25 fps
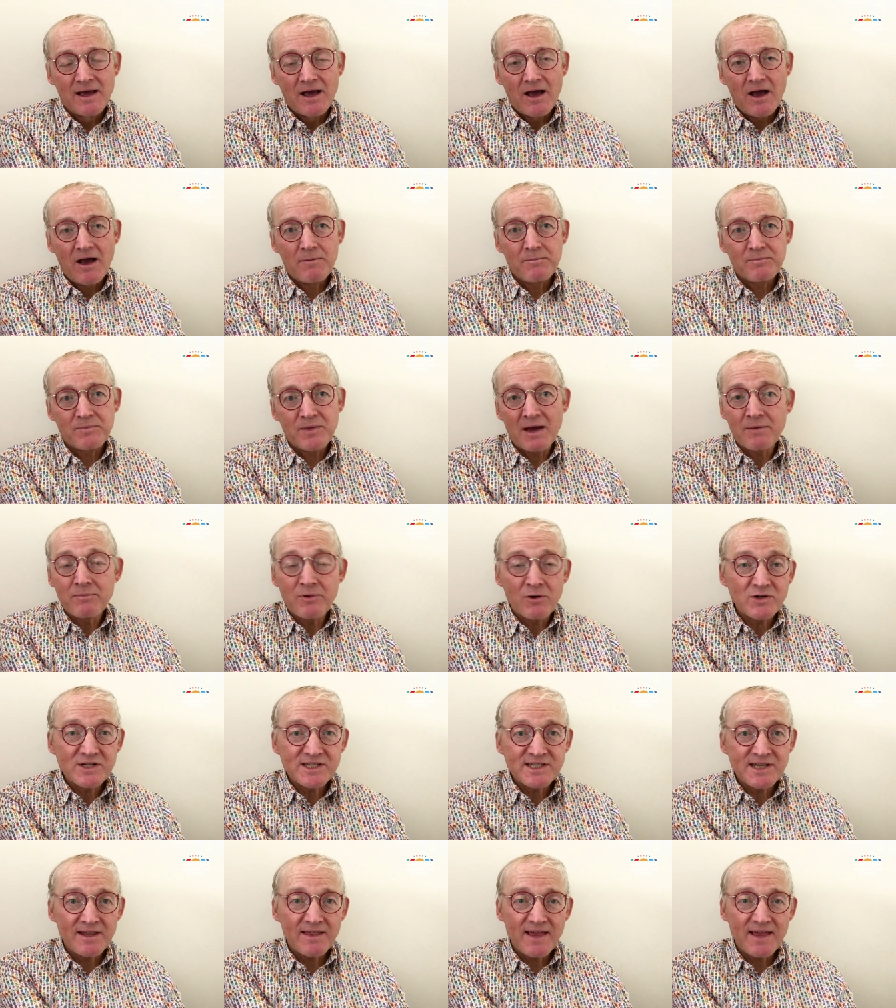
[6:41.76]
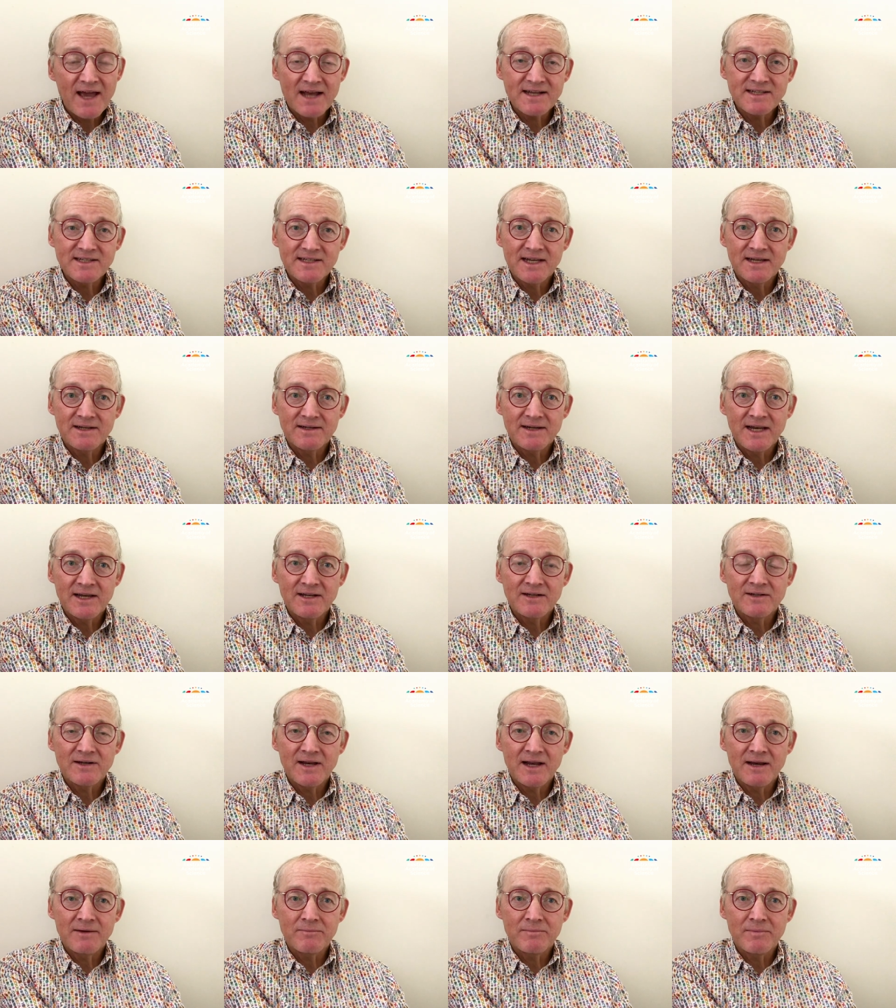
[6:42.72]
um, but we'll see that in,
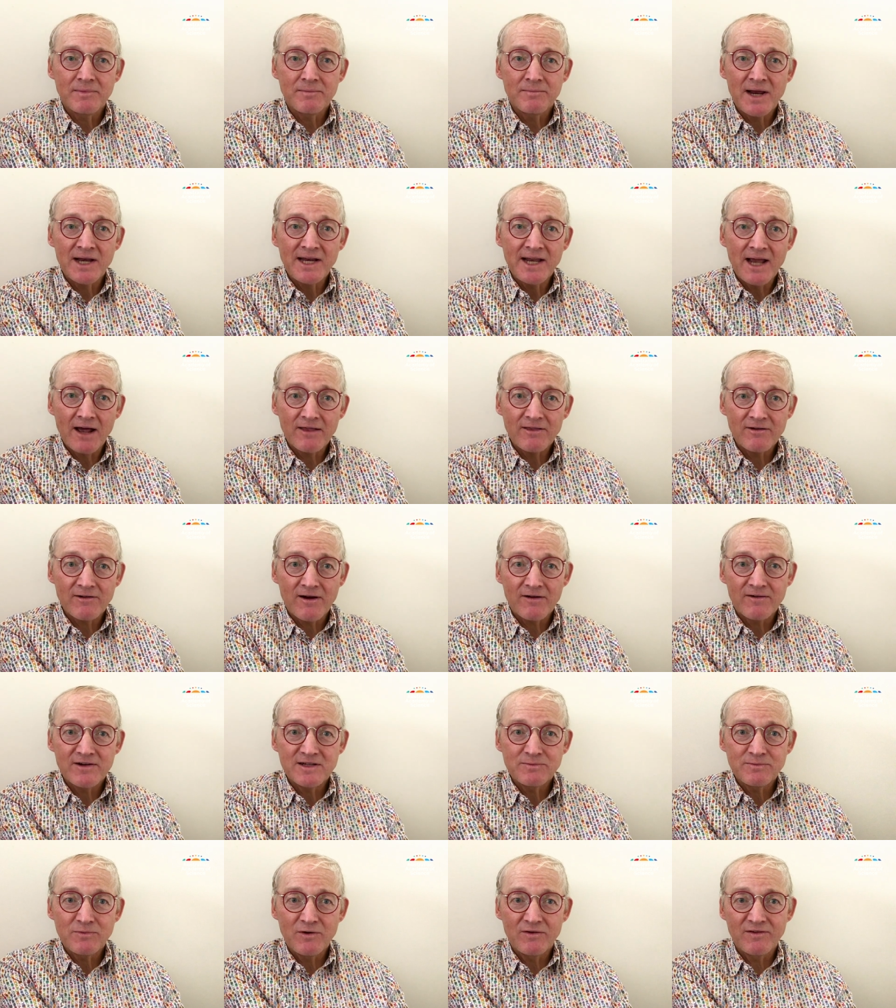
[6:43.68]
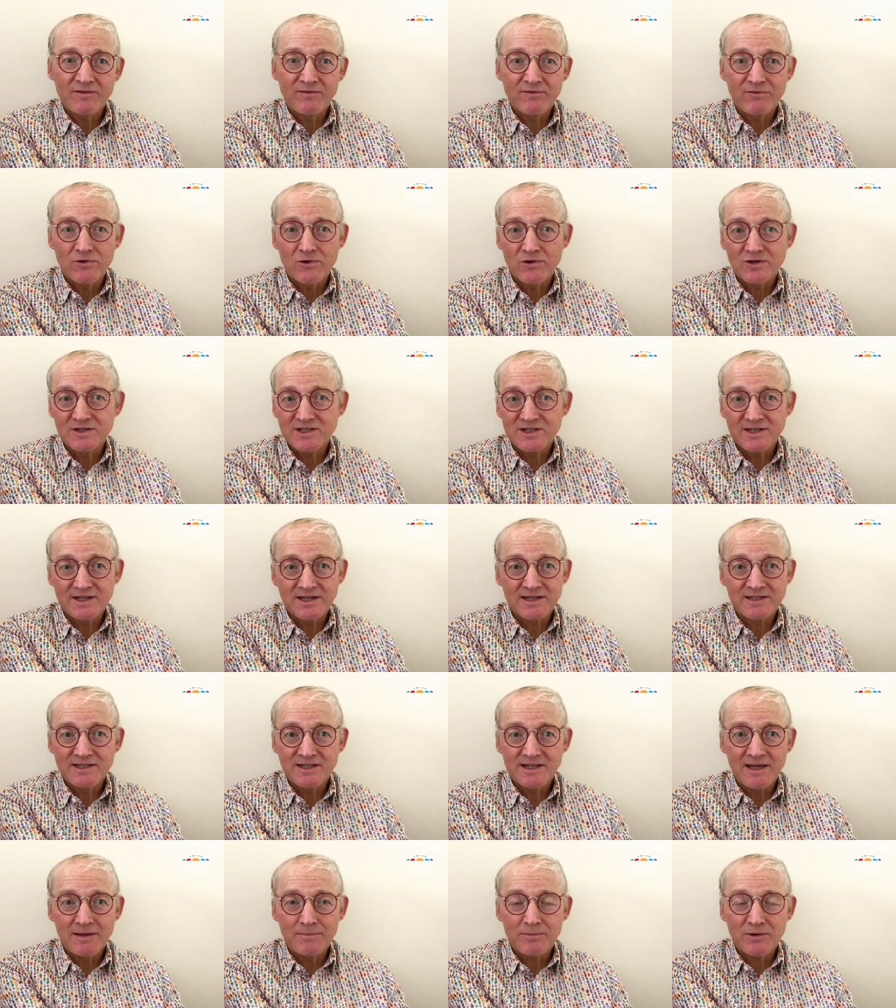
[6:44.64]
in, in many other areas moving forwards to,
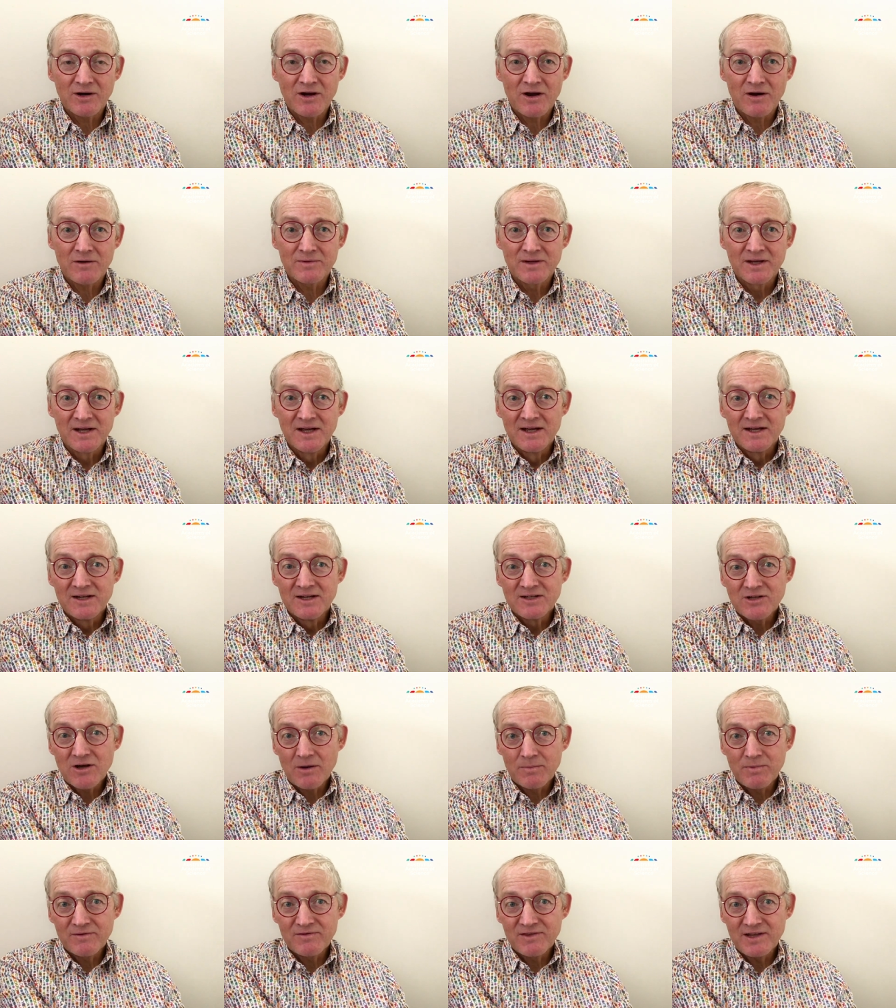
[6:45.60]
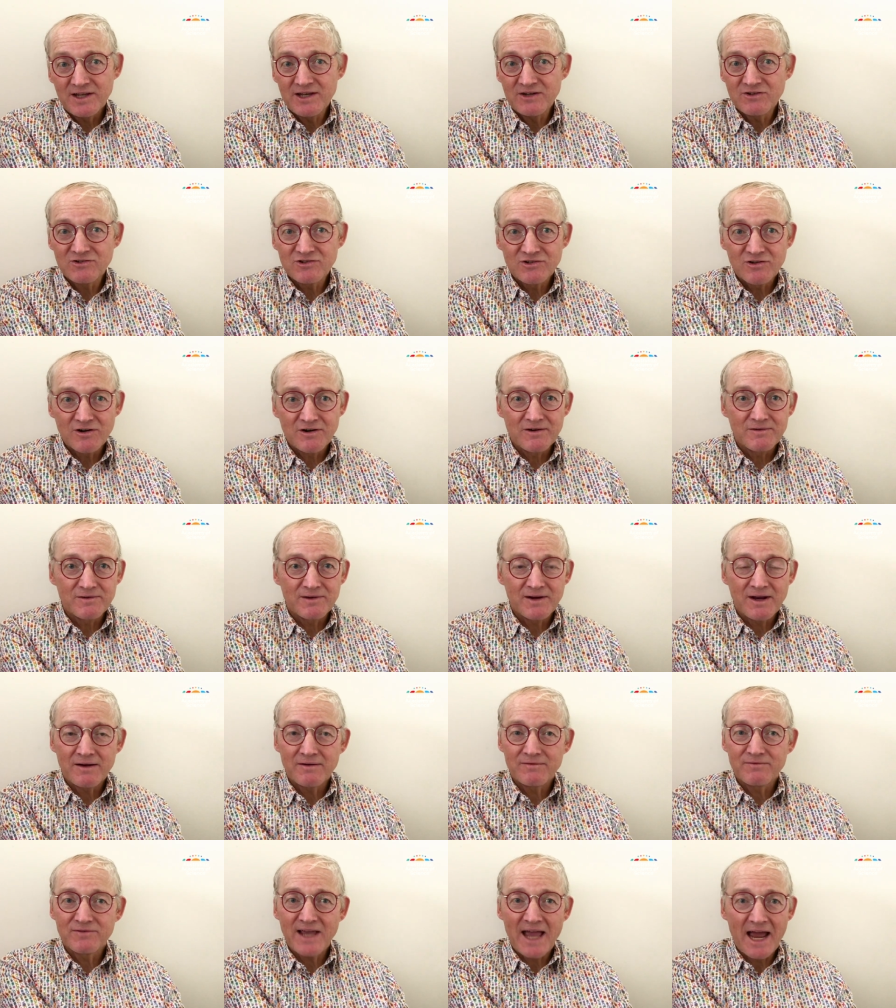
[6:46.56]
to keep on top, top of the literature
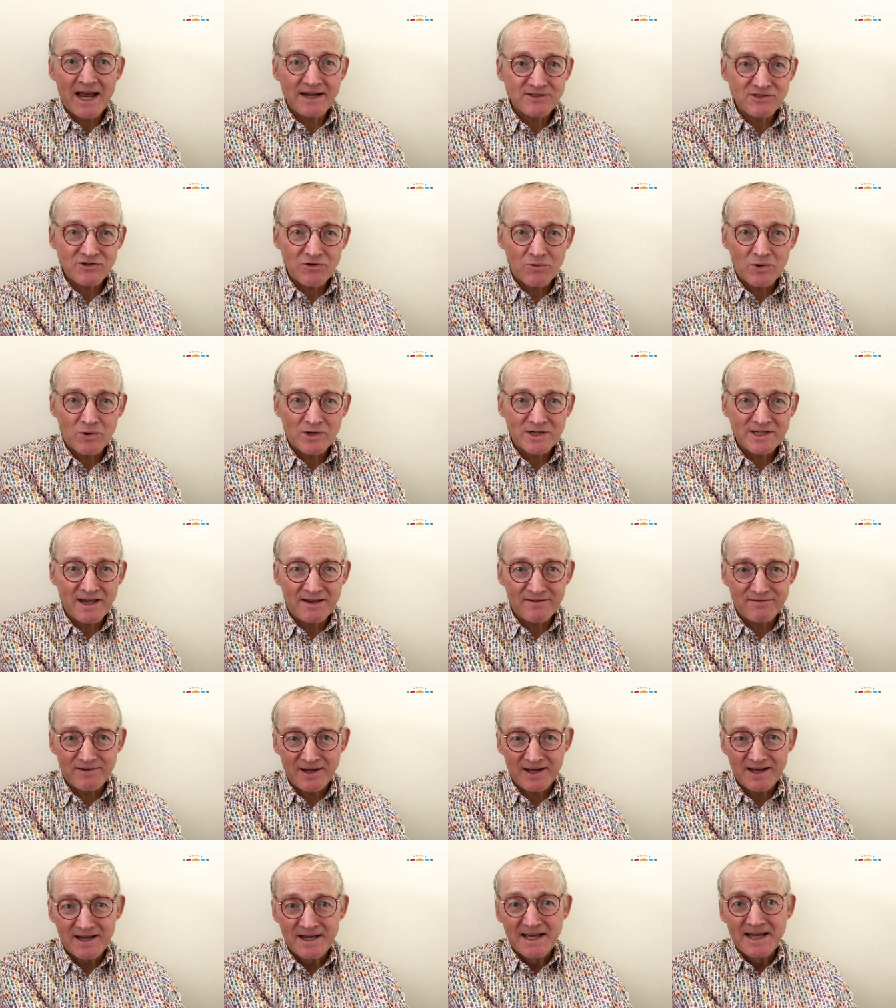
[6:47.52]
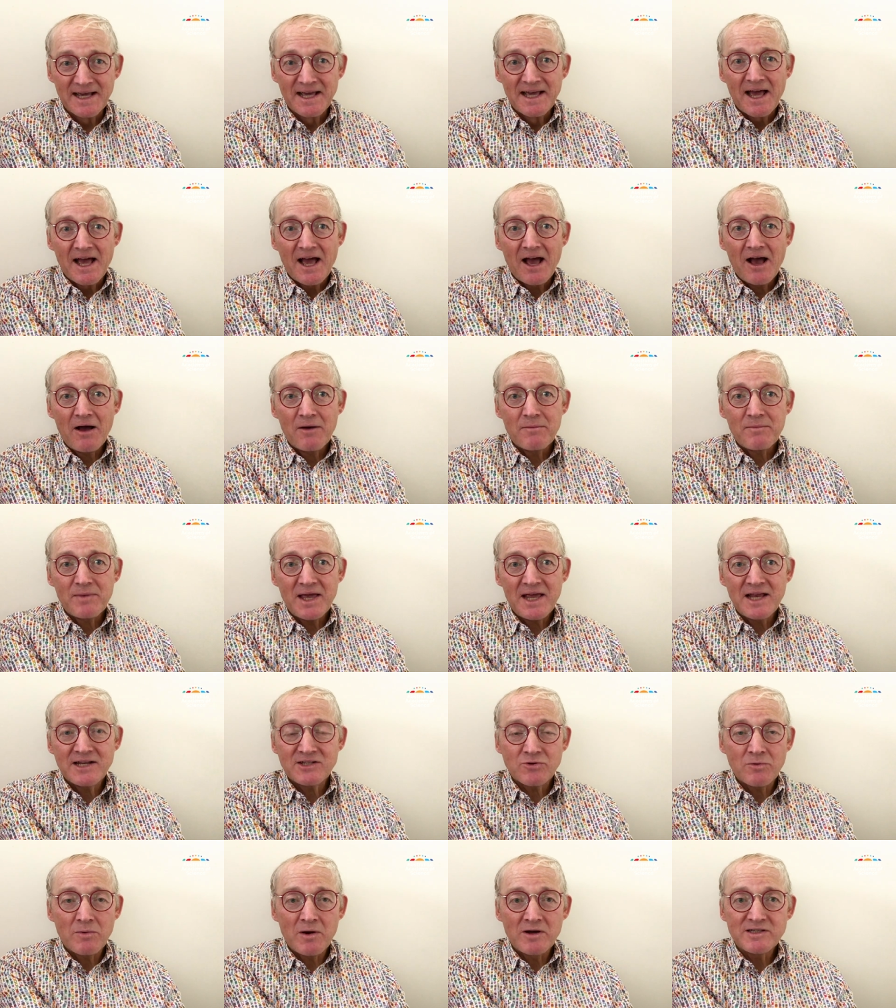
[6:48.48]
of cancer or whatever. Uh,
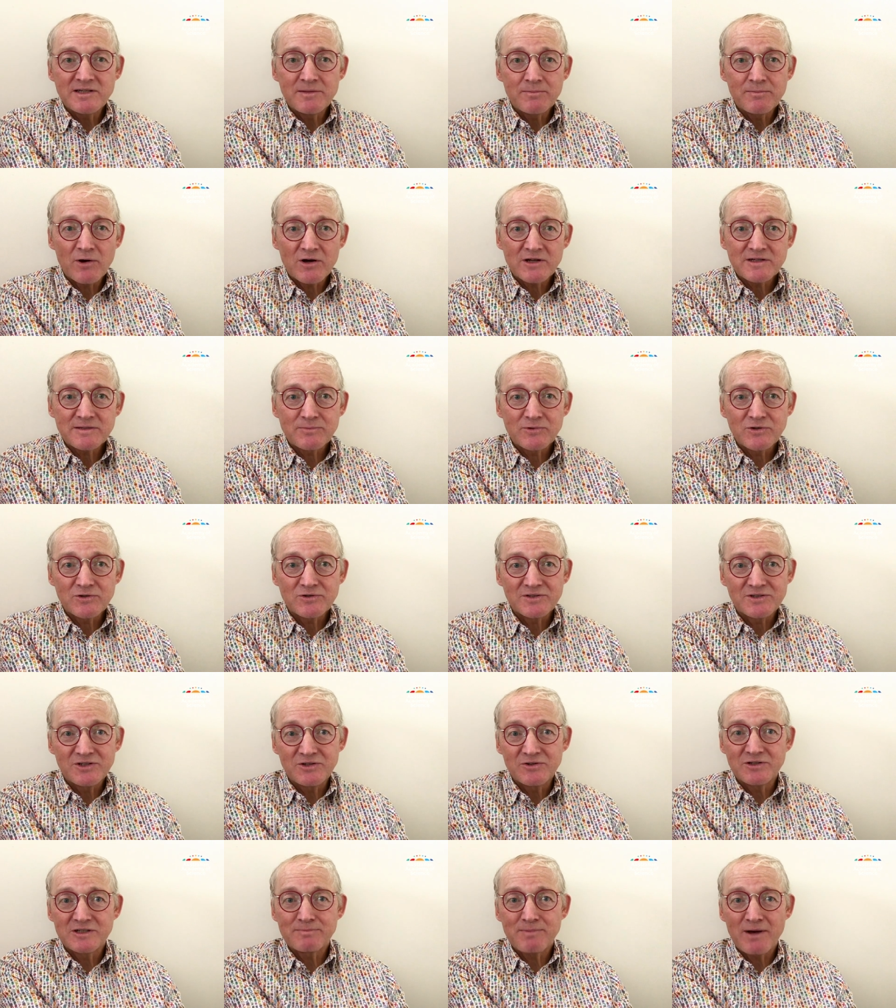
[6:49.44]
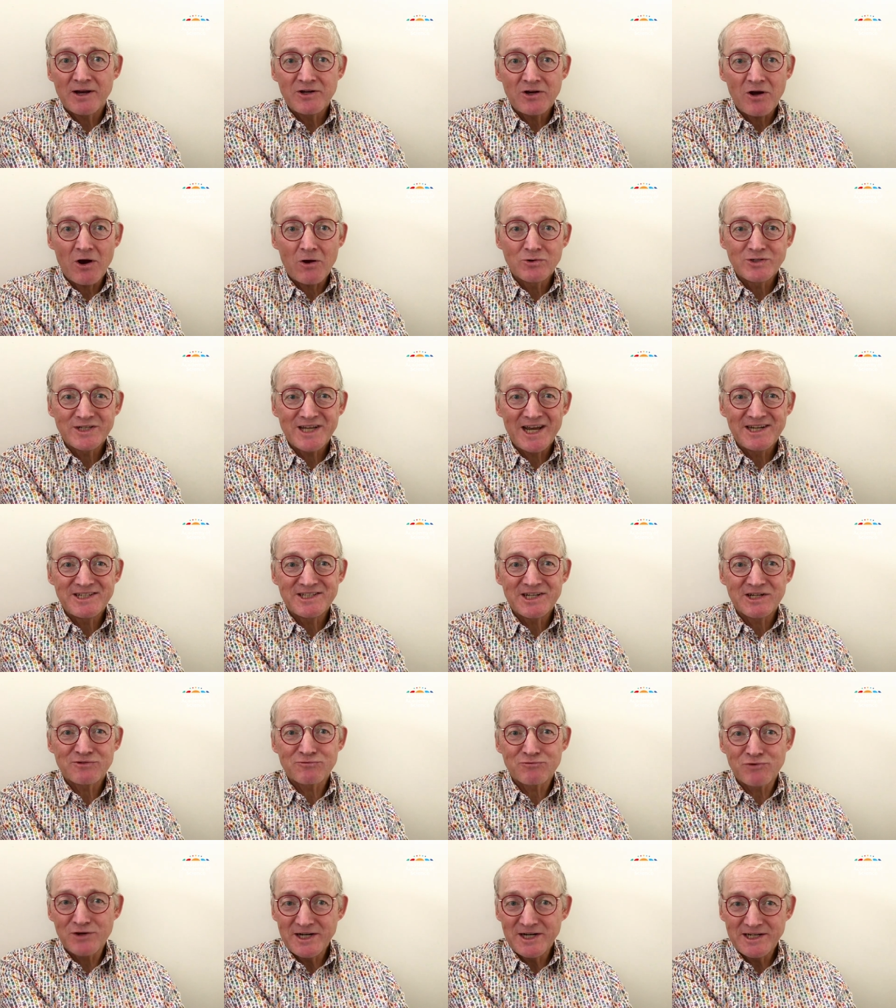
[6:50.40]
it's almost impossible. You could spend your whole day
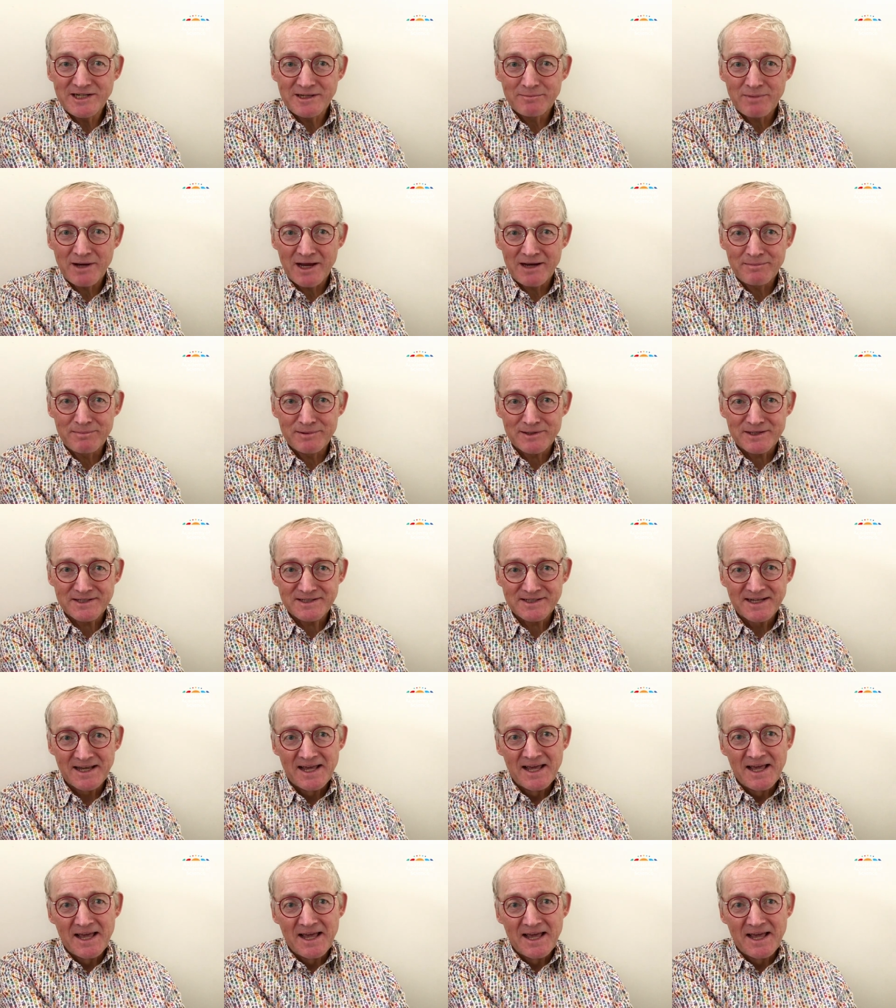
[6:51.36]
just reading papers,